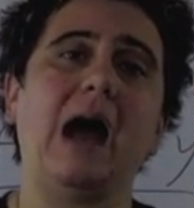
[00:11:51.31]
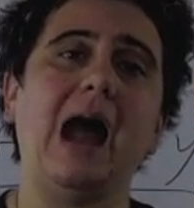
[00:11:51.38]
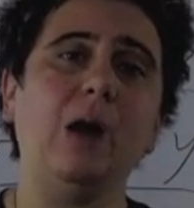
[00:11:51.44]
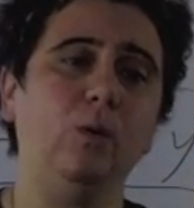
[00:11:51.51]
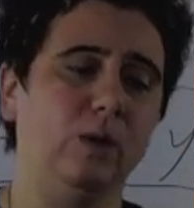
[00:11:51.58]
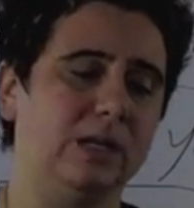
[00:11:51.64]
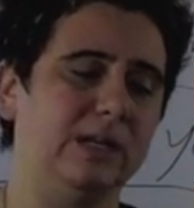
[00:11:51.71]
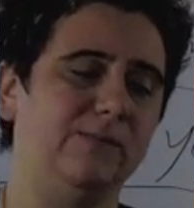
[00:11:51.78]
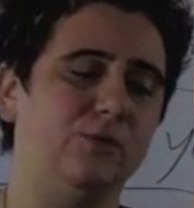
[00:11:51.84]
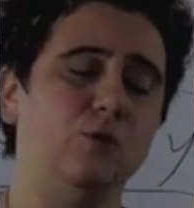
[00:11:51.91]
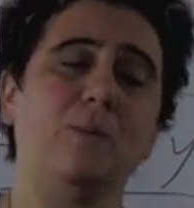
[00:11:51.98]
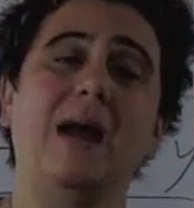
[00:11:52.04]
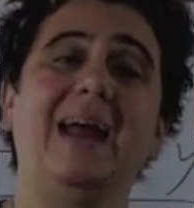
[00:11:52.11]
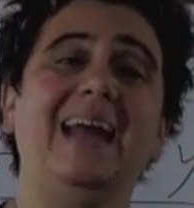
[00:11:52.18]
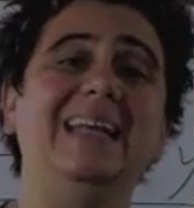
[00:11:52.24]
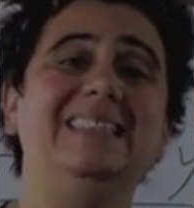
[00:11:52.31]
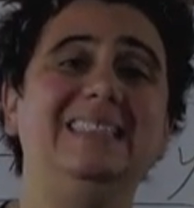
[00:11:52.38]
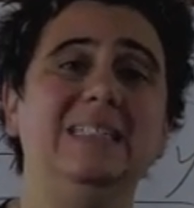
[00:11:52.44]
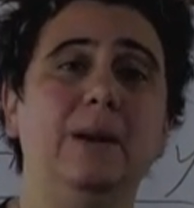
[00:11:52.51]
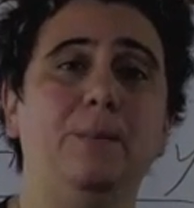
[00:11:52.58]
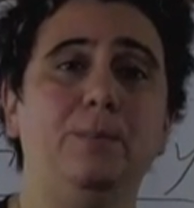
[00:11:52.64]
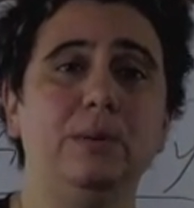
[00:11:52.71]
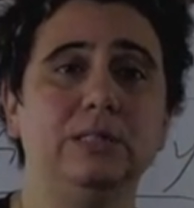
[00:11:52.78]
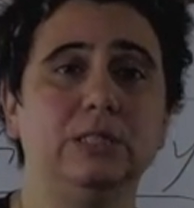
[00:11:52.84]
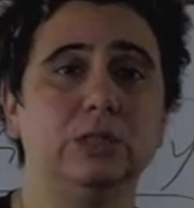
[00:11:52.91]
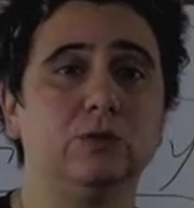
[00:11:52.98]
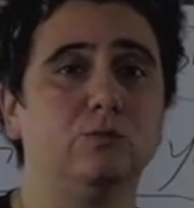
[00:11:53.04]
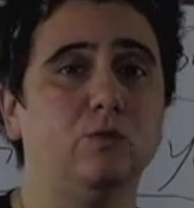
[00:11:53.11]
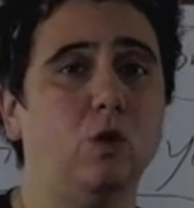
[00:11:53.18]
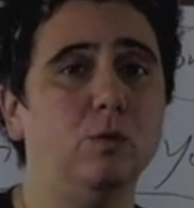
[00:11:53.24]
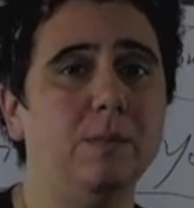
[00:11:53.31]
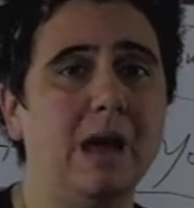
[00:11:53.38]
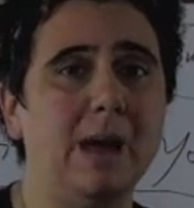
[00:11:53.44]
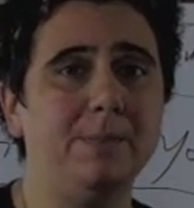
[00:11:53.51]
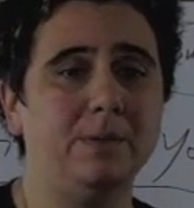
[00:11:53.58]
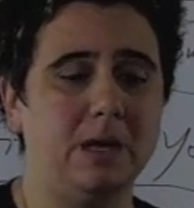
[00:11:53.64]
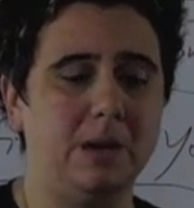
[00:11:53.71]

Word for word: I will give you my ATM business roadmap